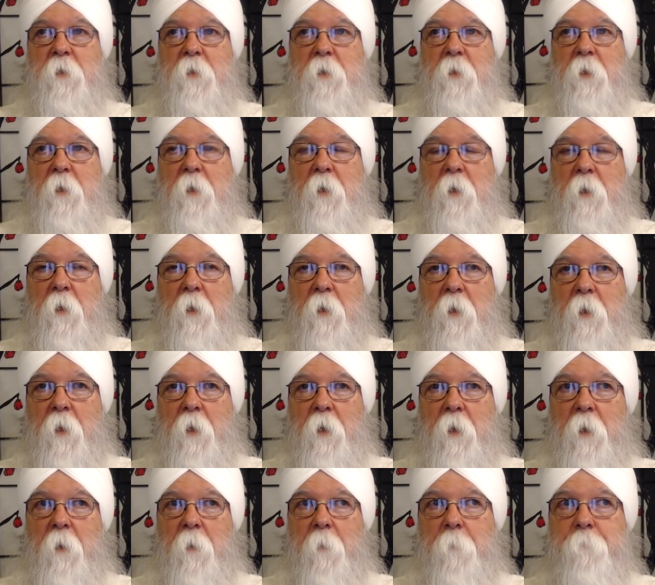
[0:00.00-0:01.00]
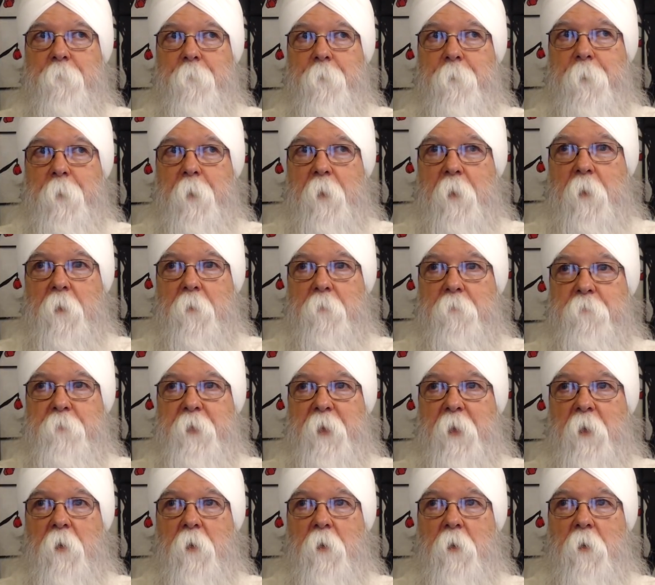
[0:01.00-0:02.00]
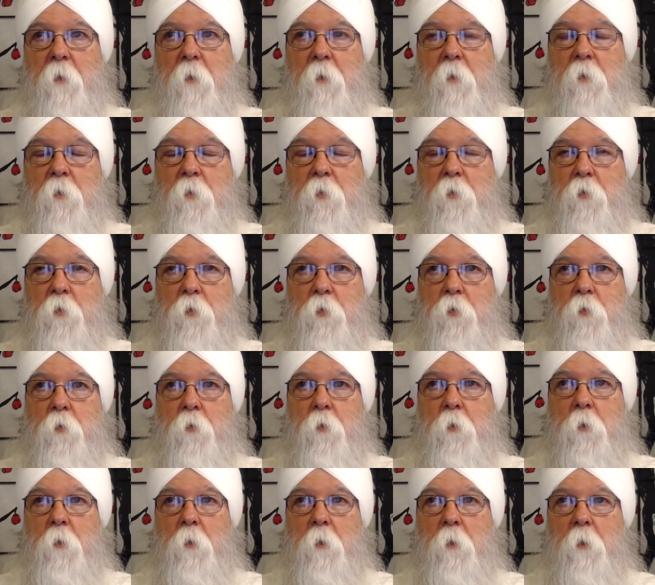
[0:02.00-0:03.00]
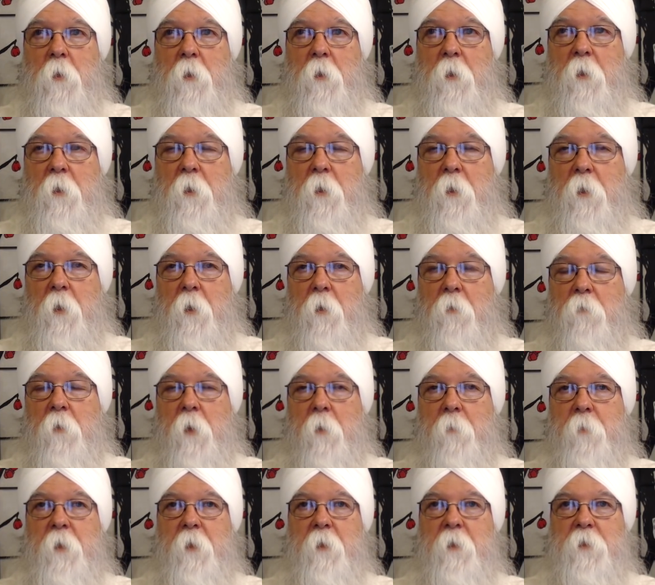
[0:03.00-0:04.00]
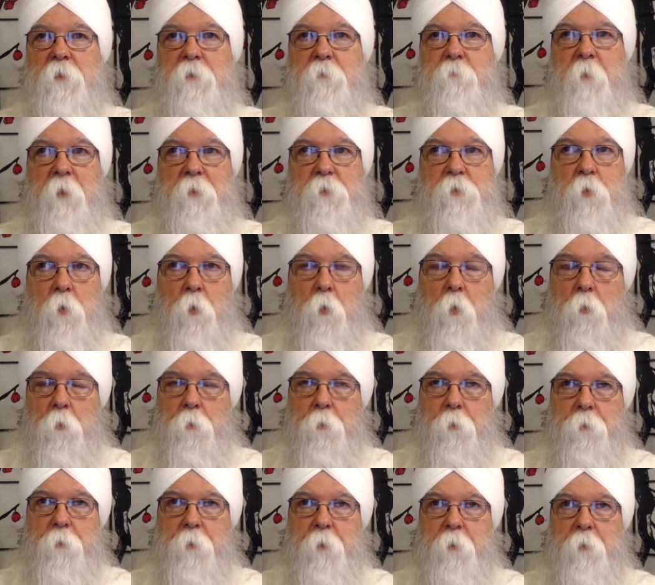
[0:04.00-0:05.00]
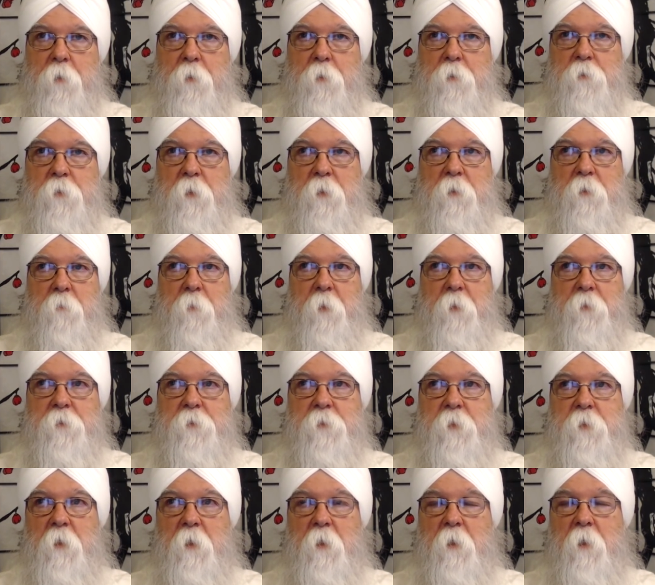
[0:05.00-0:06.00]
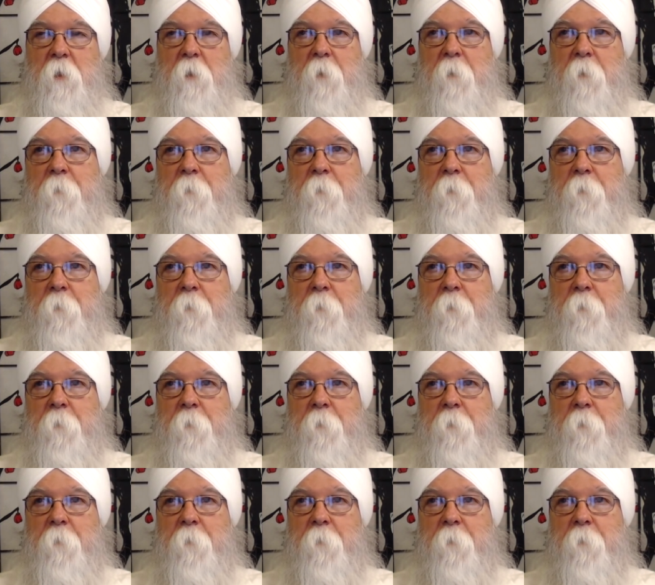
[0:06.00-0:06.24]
is a little bitter, cool remedy that's much colder than Jatamansi.